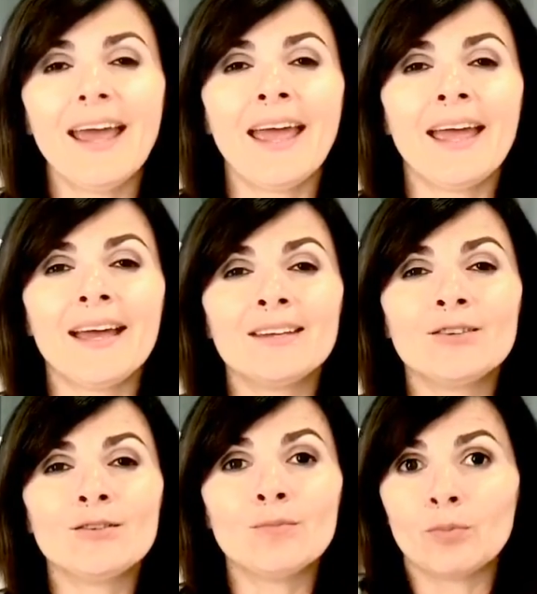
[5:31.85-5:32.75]

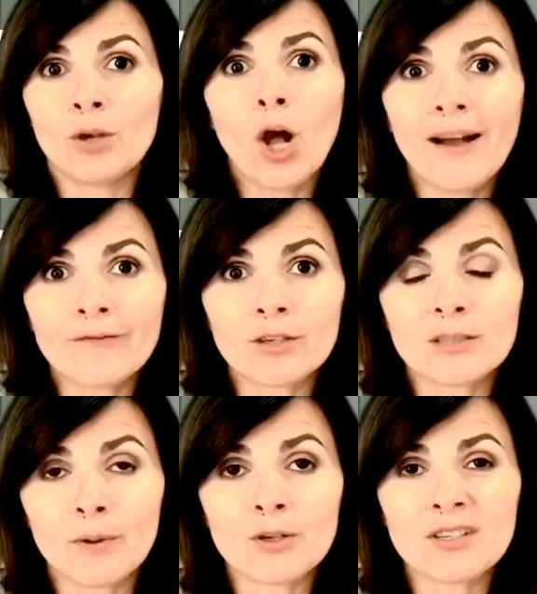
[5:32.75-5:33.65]
And we all have to
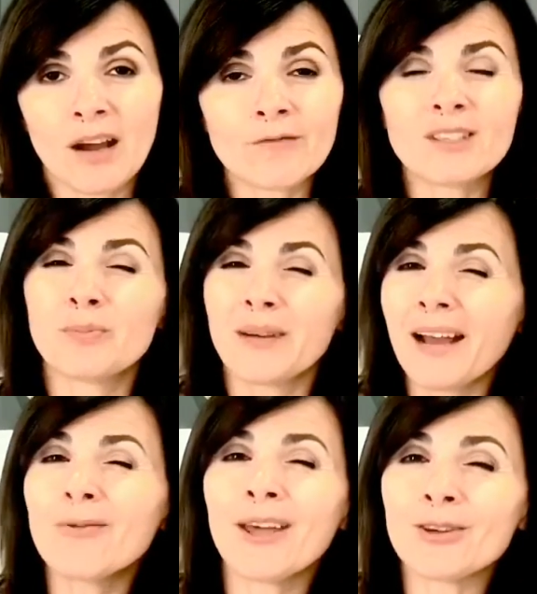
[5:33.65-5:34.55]
experience conflict, but
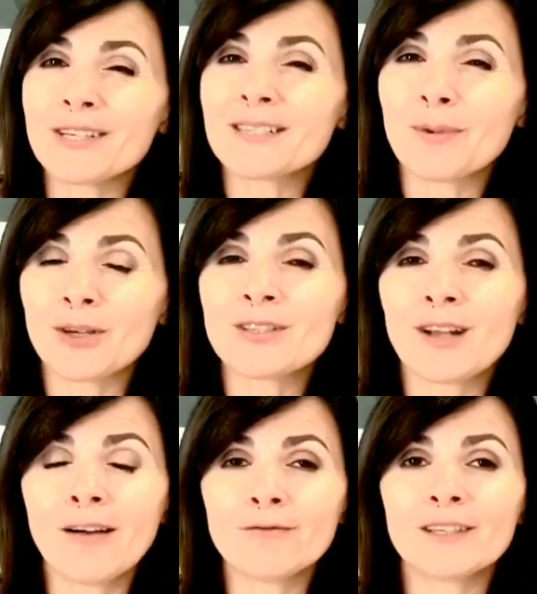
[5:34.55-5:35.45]
I'd rather experience
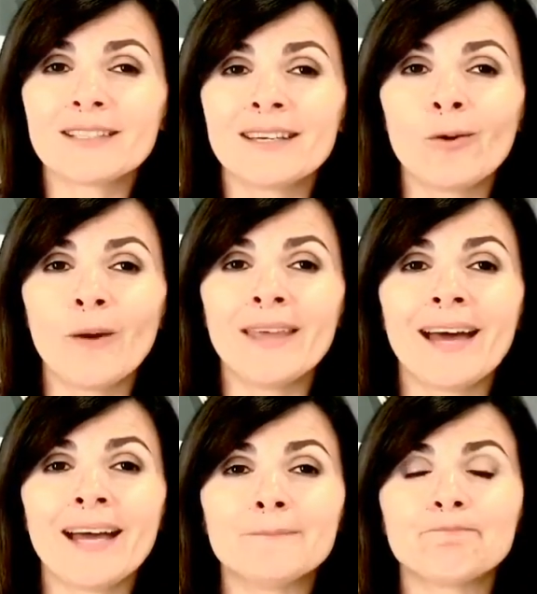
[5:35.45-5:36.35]
conflict in a way
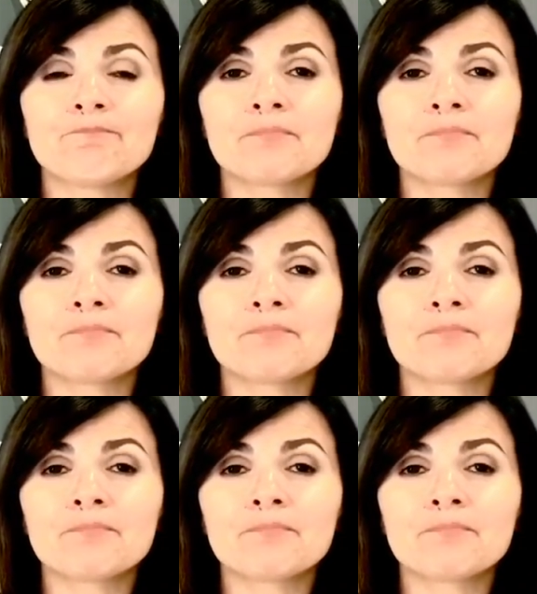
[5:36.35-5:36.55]
that